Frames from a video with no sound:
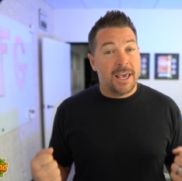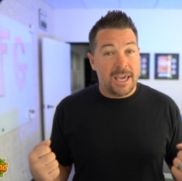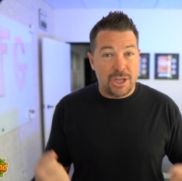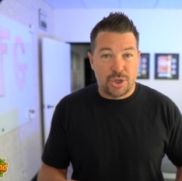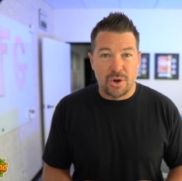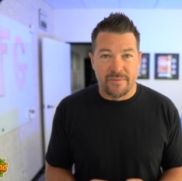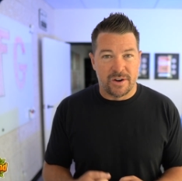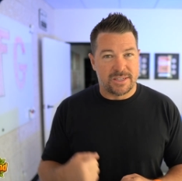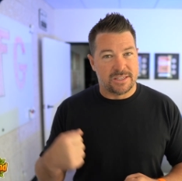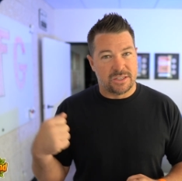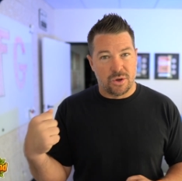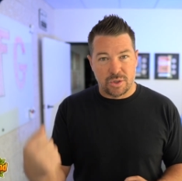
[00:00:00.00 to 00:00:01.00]
Each universe
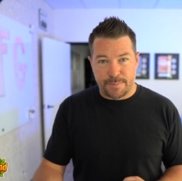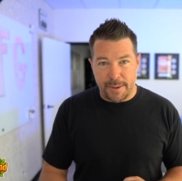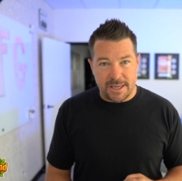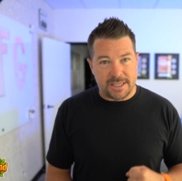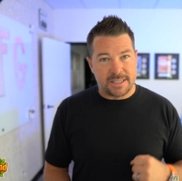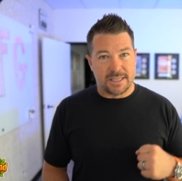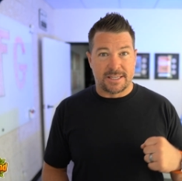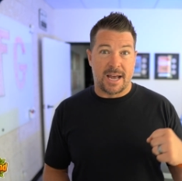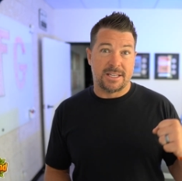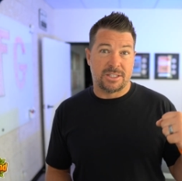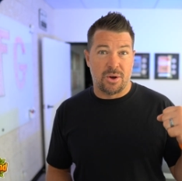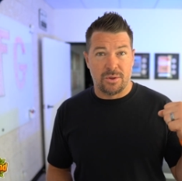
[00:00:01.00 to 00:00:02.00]
has its own species, it
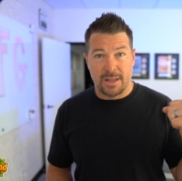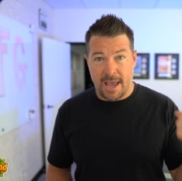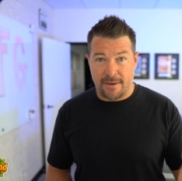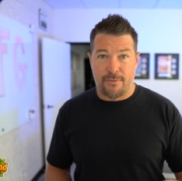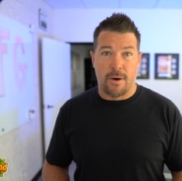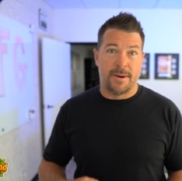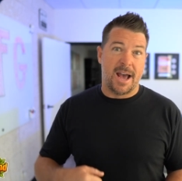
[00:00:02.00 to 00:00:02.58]
has its own landform,